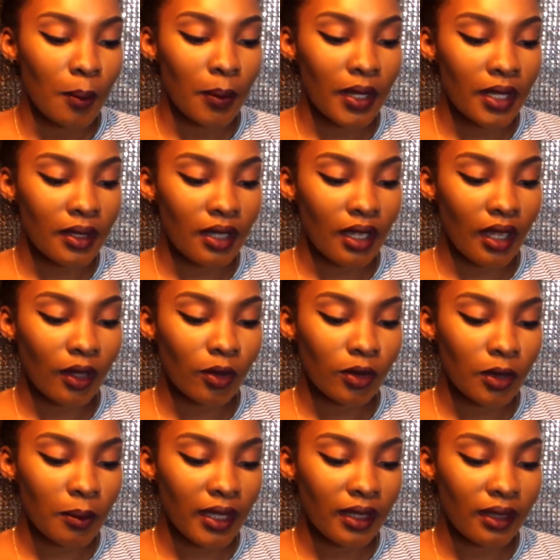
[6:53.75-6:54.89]
But I
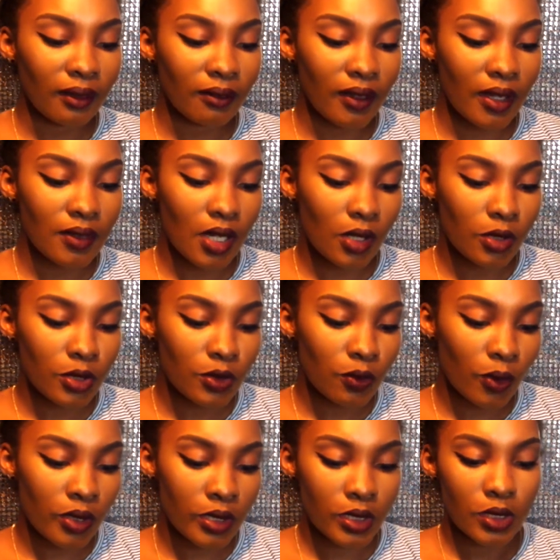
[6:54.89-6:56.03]
only paid like $5
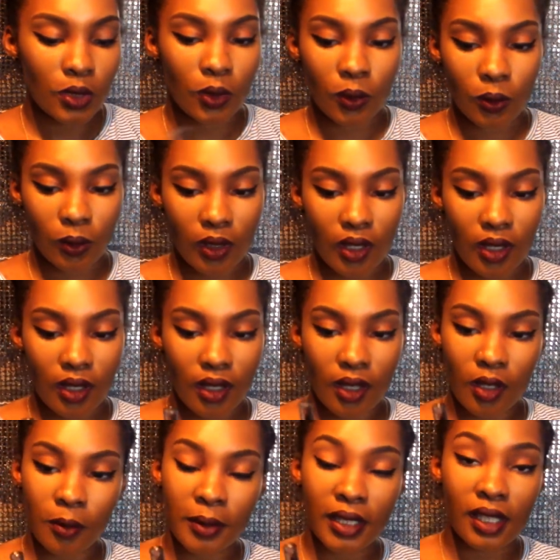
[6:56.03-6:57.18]
for it, so
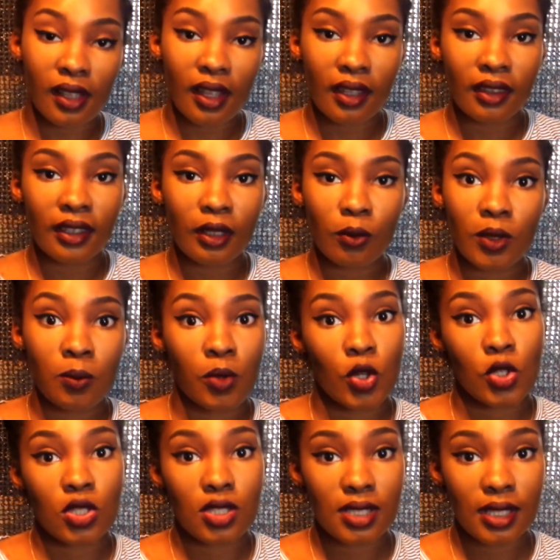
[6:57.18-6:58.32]
I'll be gladly
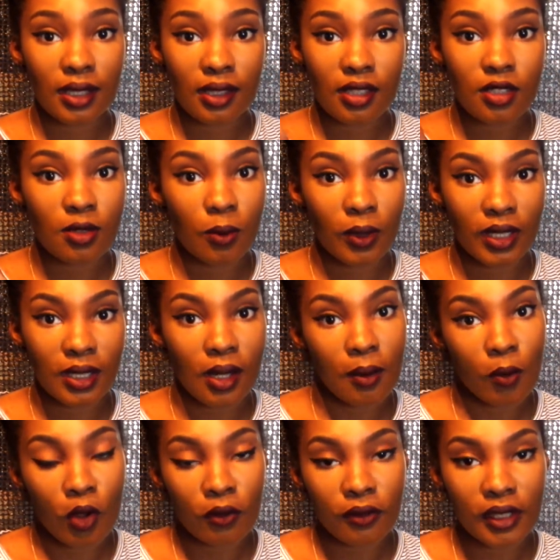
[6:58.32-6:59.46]
repurchasing this when
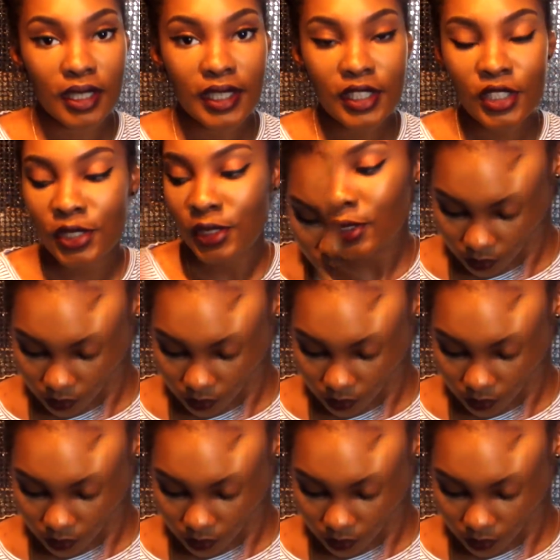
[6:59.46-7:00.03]
I'm all finished.